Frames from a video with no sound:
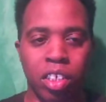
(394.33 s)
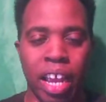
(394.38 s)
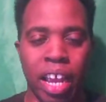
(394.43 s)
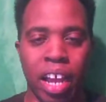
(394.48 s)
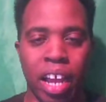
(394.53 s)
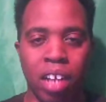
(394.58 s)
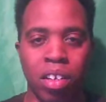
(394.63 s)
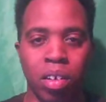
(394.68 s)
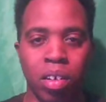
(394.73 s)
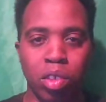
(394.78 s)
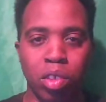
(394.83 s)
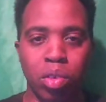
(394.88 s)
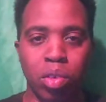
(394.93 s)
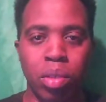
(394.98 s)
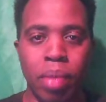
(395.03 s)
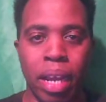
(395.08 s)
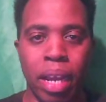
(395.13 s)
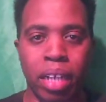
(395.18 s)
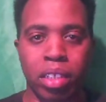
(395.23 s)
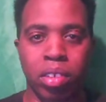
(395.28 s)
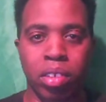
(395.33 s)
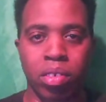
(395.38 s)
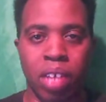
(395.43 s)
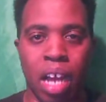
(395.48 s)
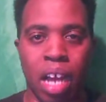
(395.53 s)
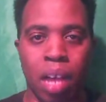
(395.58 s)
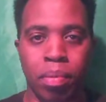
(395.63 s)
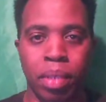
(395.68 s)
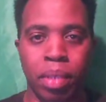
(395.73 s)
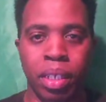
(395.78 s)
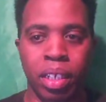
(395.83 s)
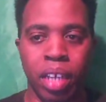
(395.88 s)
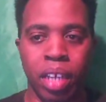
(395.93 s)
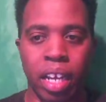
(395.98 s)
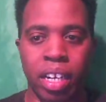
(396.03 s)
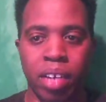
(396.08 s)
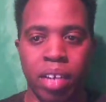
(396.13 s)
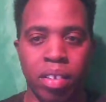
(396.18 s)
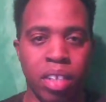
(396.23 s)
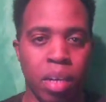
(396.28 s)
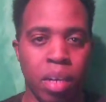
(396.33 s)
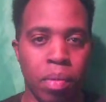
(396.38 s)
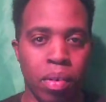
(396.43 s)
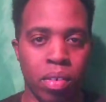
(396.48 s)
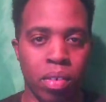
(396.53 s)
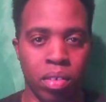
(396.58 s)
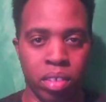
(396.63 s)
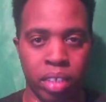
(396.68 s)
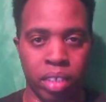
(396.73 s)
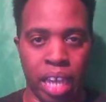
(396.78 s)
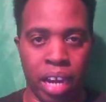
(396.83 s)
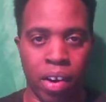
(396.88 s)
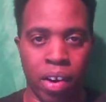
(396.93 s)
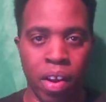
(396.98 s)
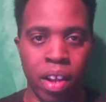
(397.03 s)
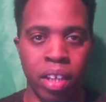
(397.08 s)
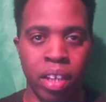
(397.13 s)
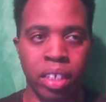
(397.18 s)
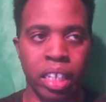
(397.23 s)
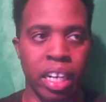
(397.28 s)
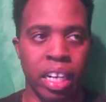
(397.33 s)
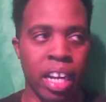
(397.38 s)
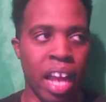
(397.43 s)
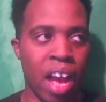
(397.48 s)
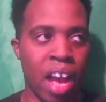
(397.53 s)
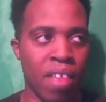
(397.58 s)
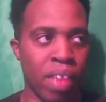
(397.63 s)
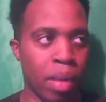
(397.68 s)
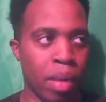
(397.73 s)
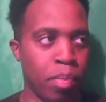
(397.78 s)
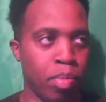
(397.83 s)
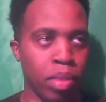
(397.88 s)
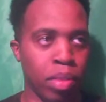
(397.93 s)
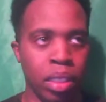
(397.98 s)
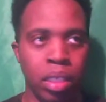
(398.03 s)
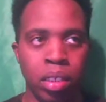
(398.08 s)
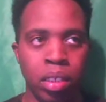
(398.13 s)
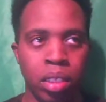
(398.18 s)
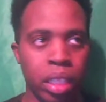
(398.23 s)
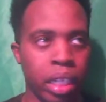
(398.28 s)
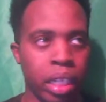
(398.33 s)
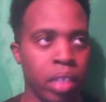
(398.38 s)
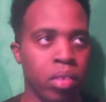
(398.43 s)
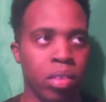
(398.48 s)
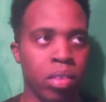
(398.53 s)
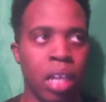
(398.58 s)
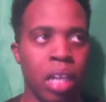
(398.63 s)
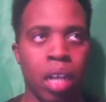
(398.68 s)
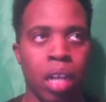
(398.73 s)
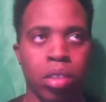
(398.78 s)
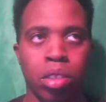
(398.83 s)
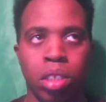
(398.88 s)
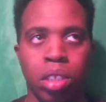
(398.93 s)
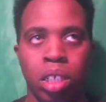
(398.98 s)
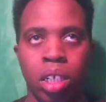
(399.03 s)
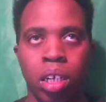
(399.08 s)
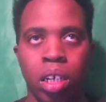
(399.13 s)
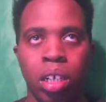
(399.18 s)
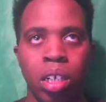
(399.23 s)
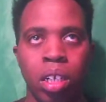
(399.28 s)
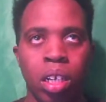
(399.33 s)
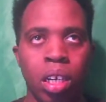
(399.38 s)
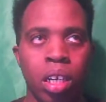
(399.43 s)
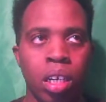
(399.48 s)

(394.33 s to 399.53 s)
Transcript: Adult Swim had Toonami, and it'd come on Saturdays, and it'd have like Bleach, Inuyasha,